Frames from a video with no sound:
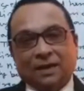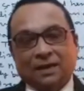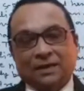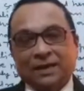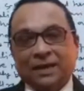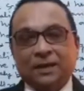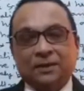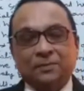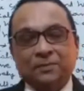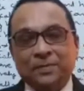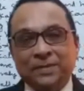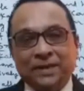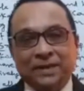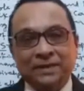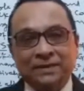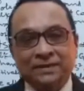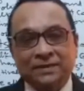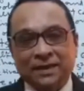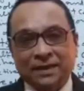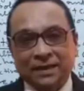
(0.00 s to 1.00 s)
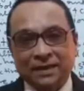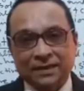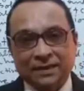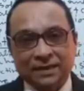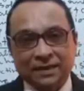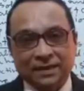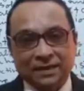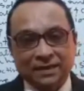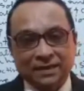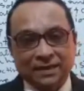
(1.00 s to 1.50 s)
that means
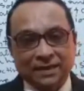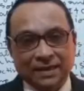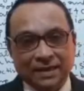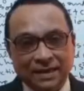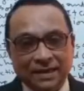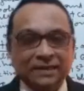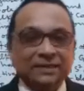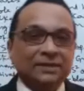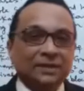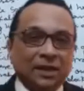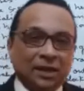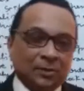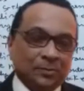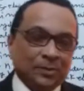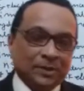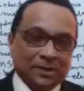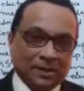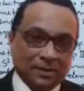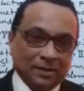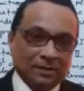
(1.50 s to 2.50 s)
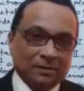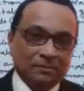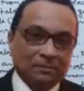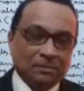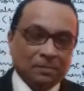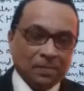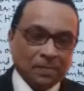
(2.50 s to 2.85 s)
that in S orbital